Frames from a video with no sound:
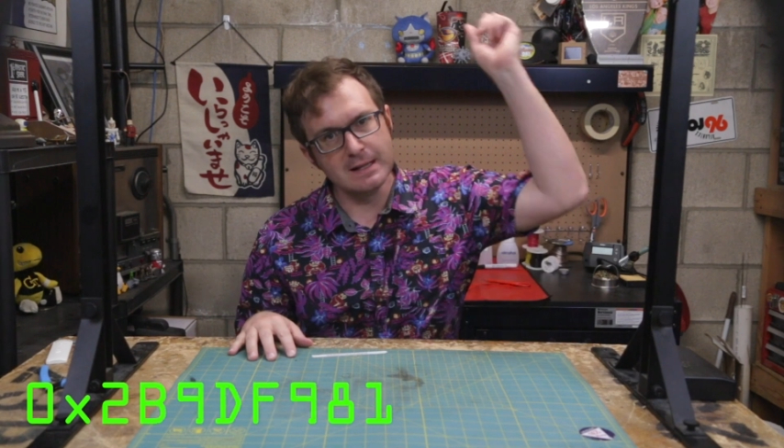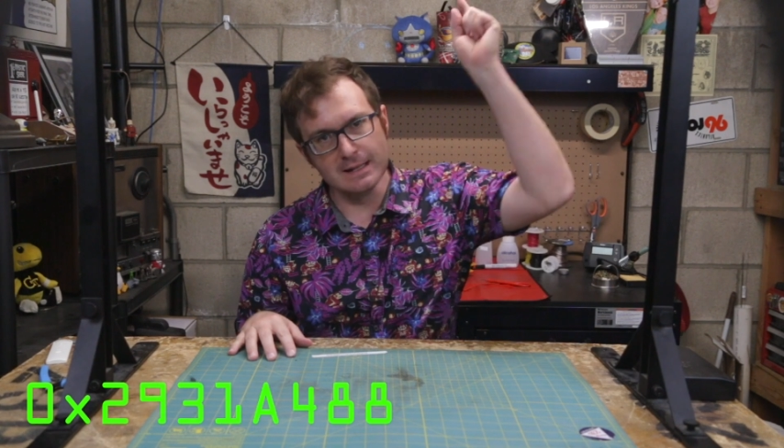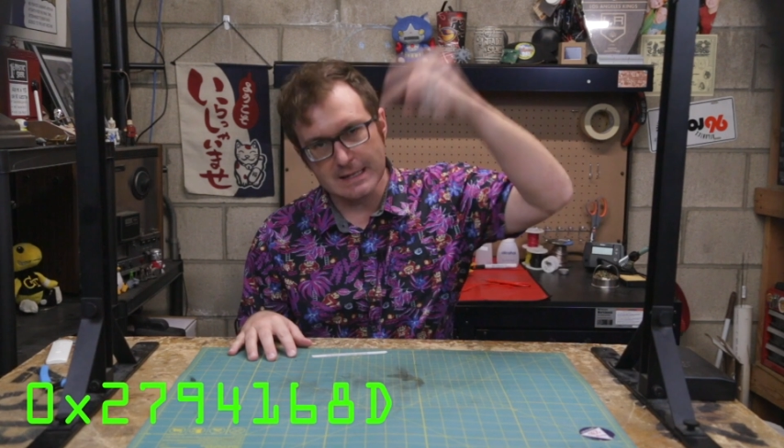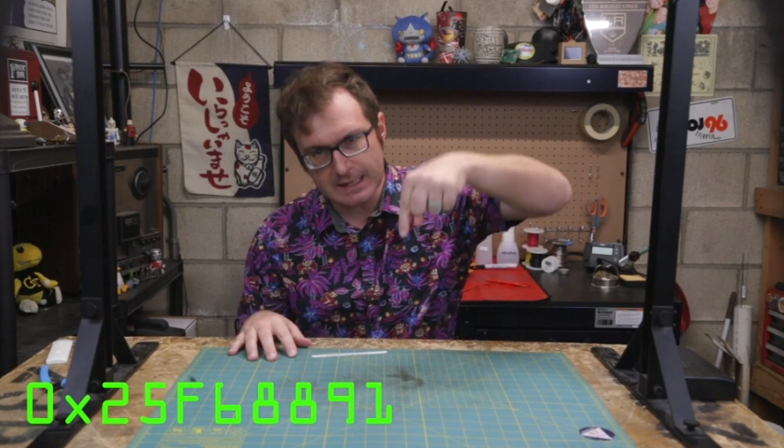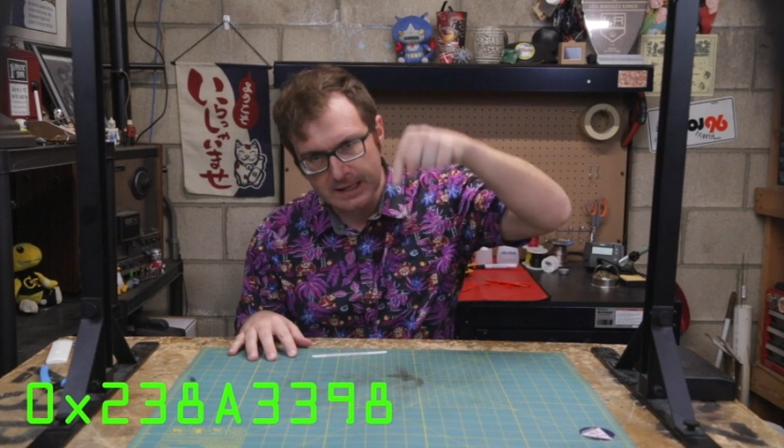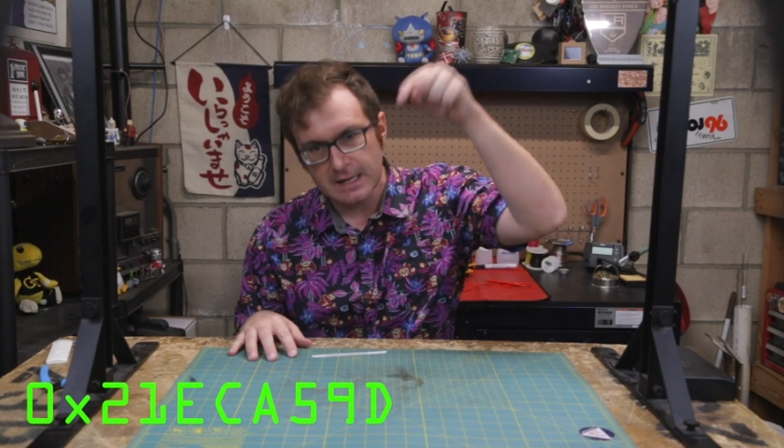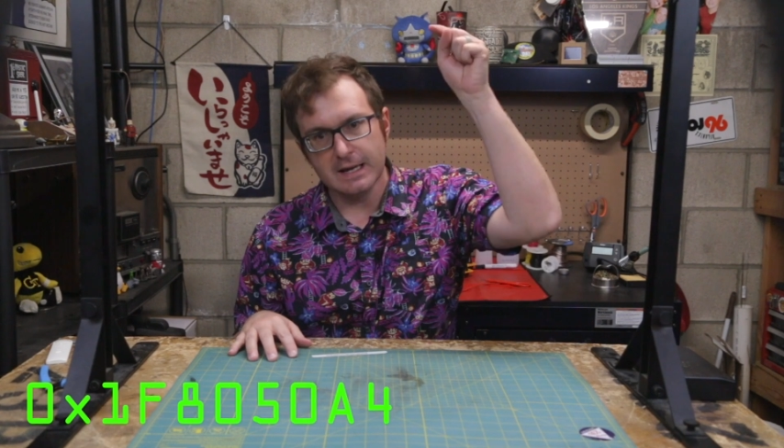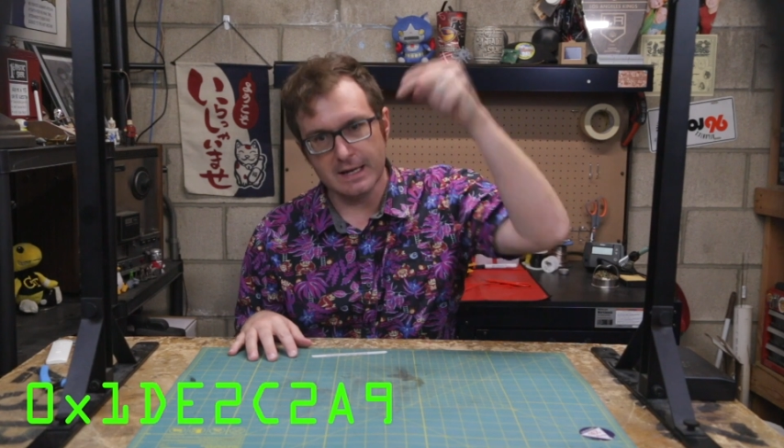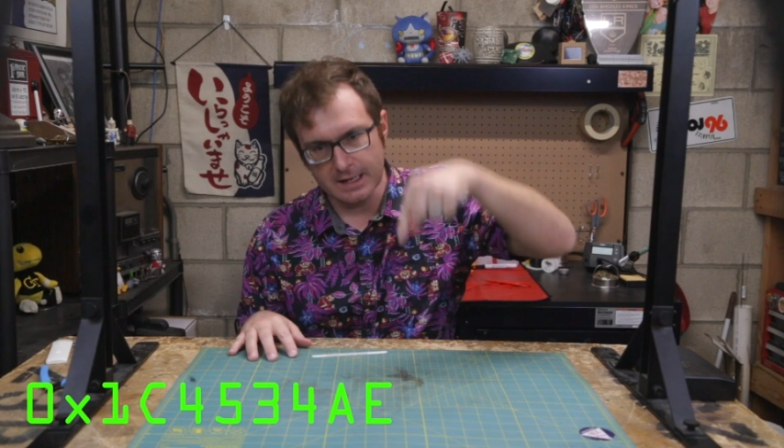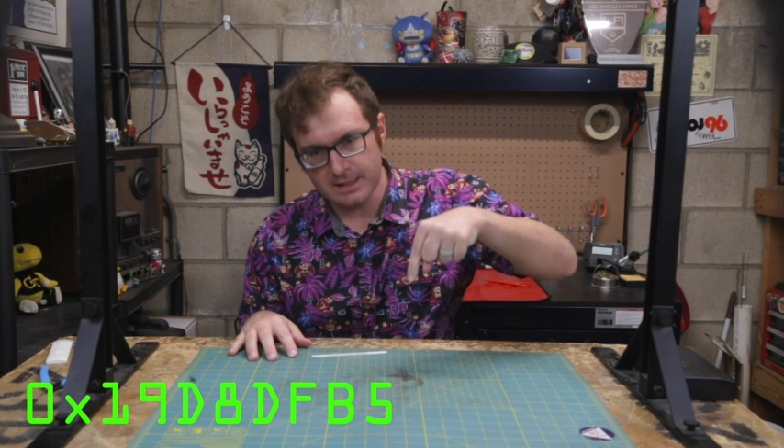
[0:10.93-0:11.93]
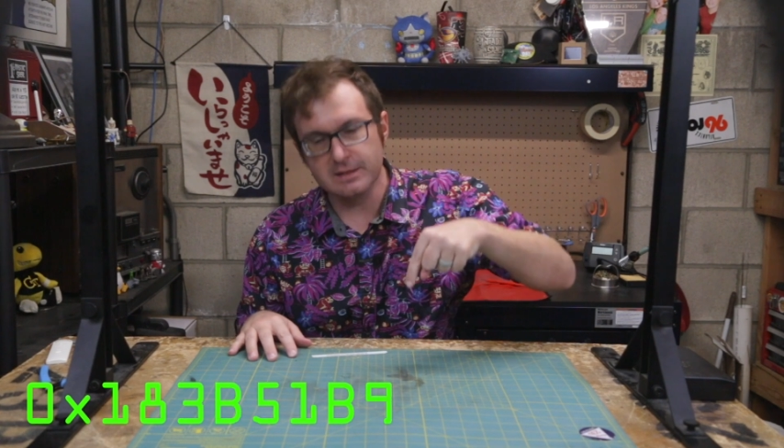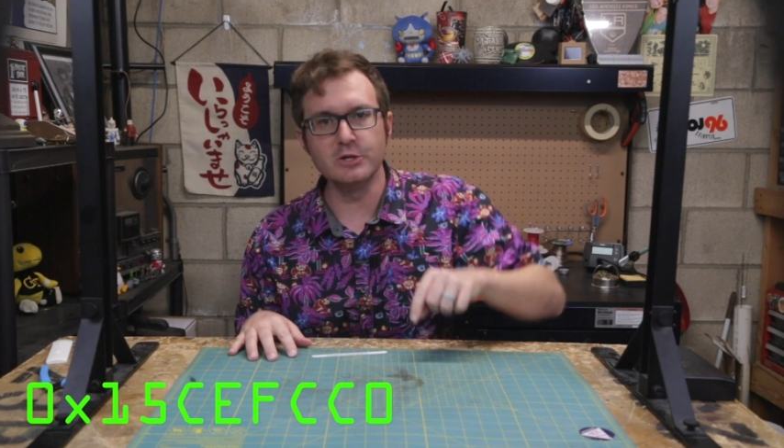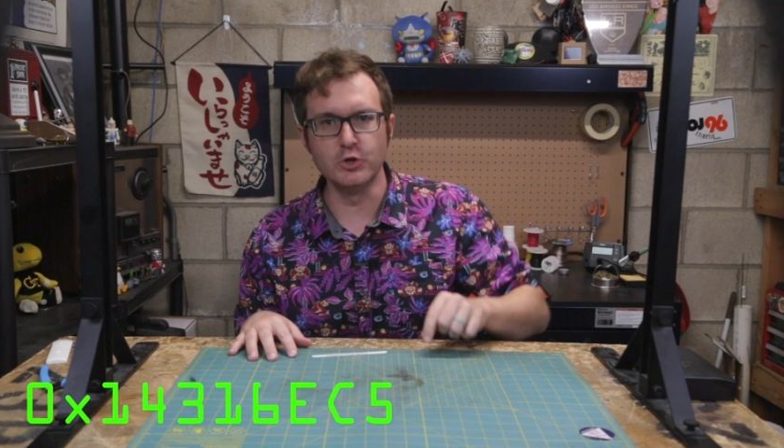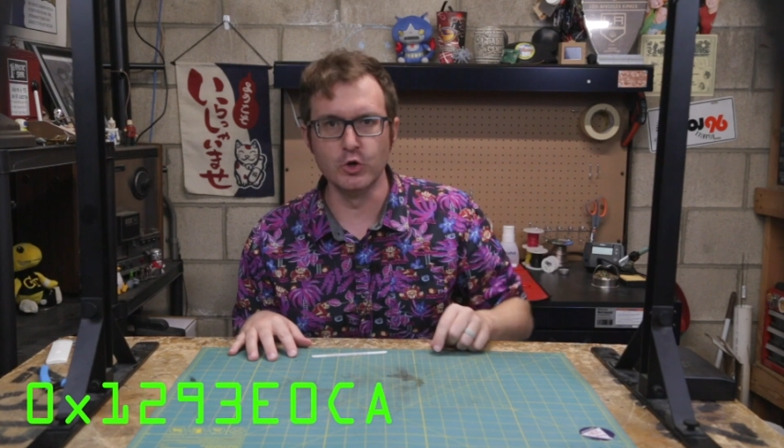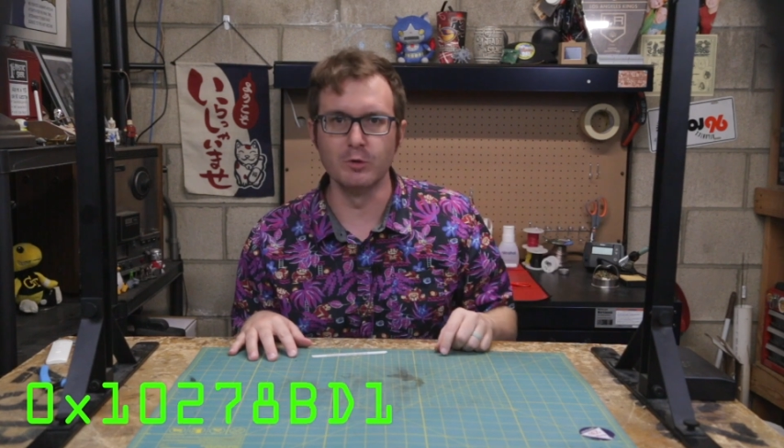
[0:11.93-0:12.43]
link in
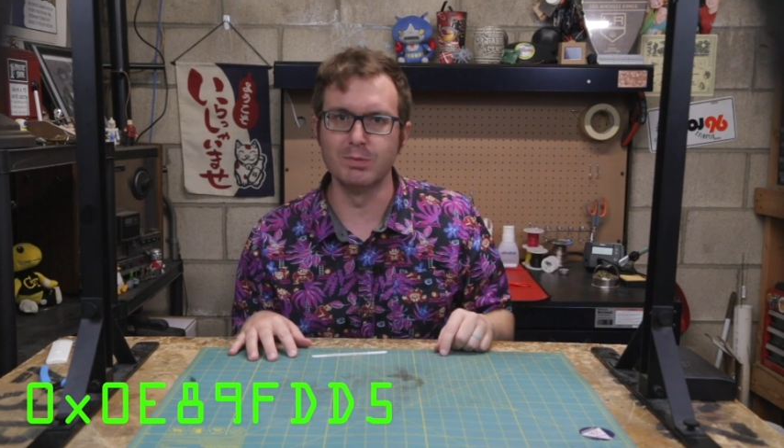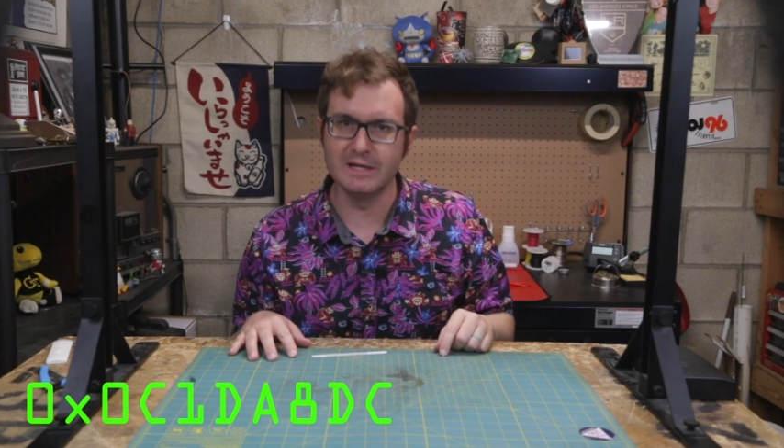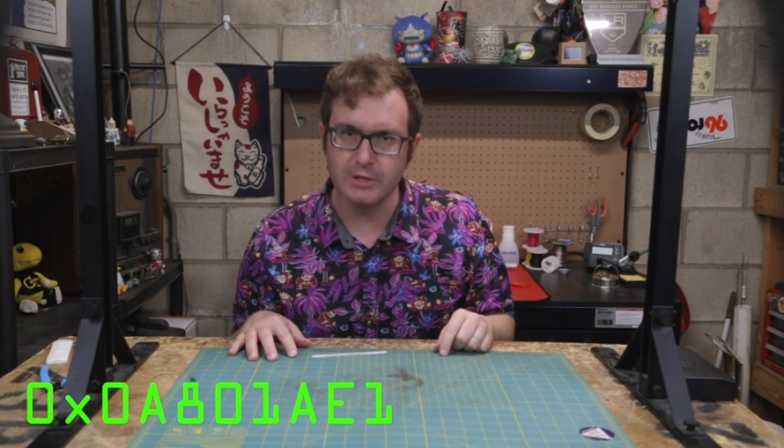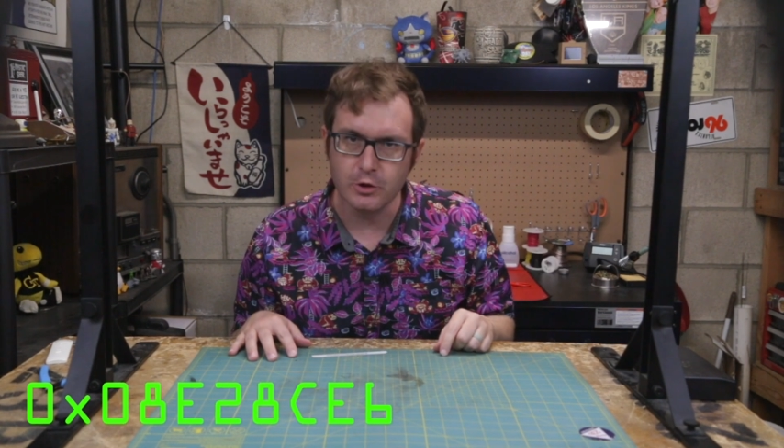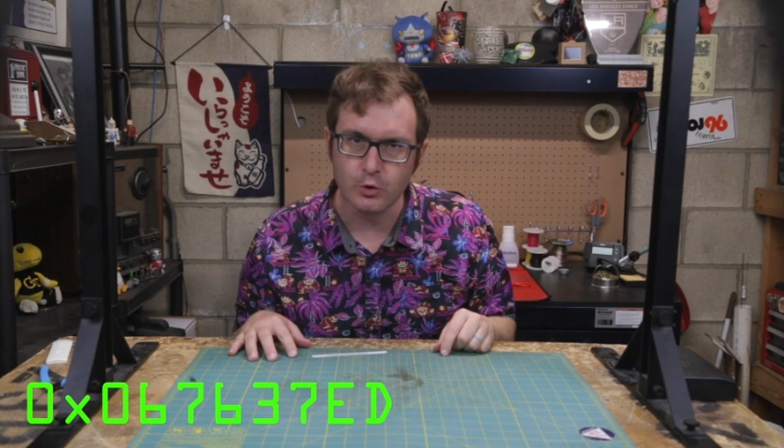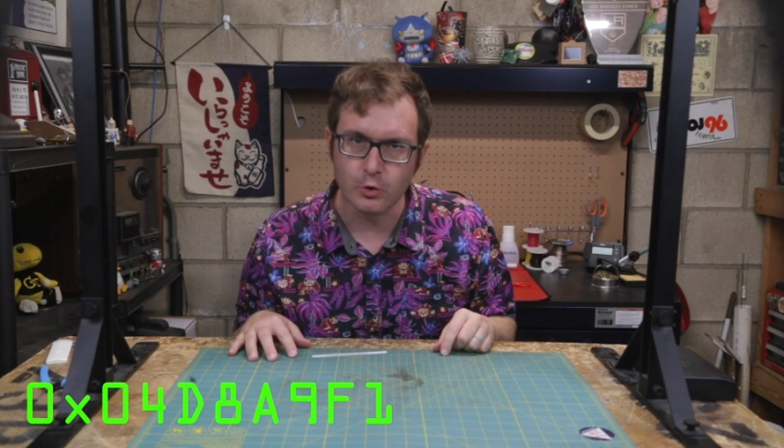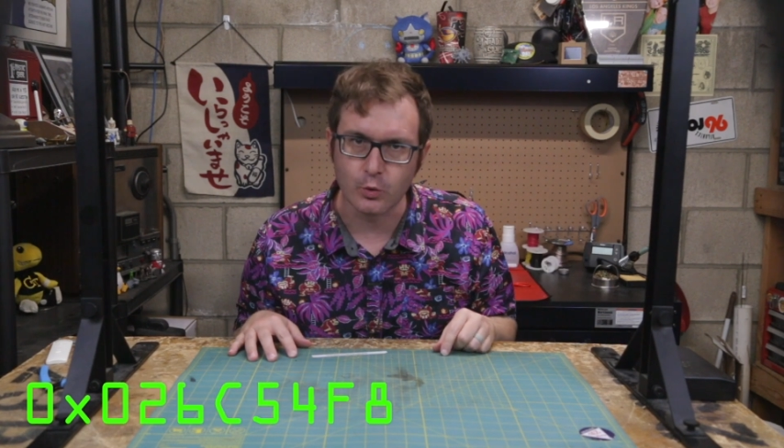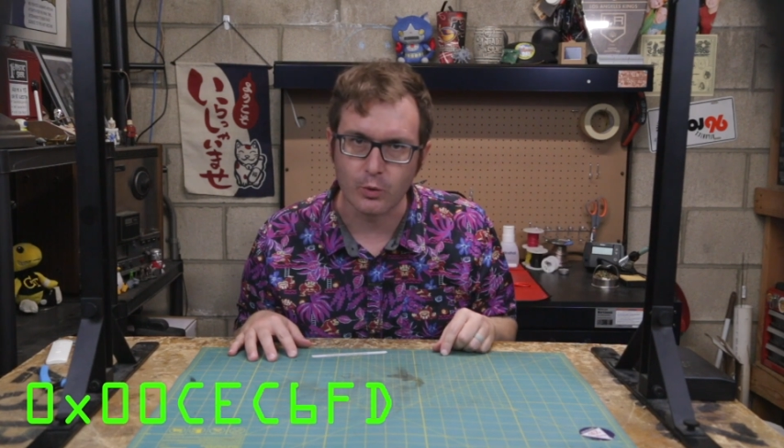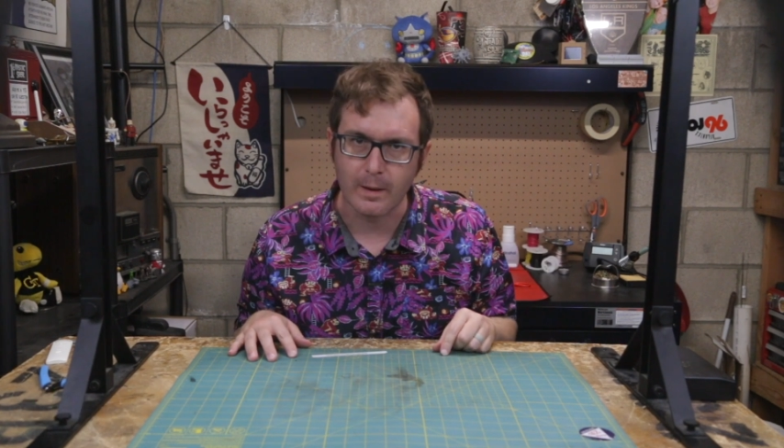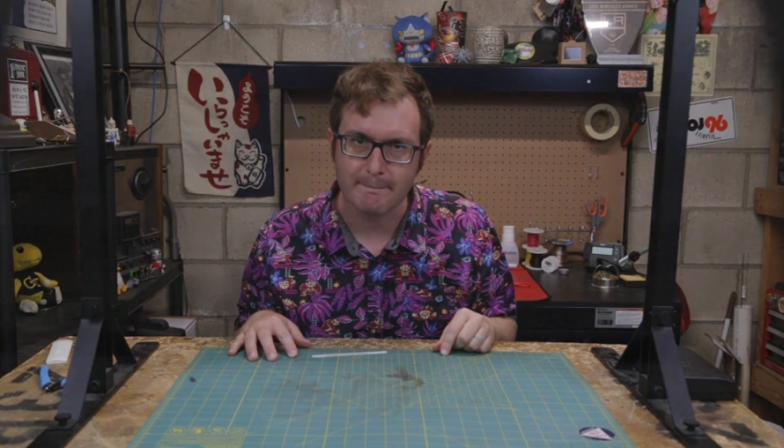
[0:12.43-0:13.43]
the doobly-doo.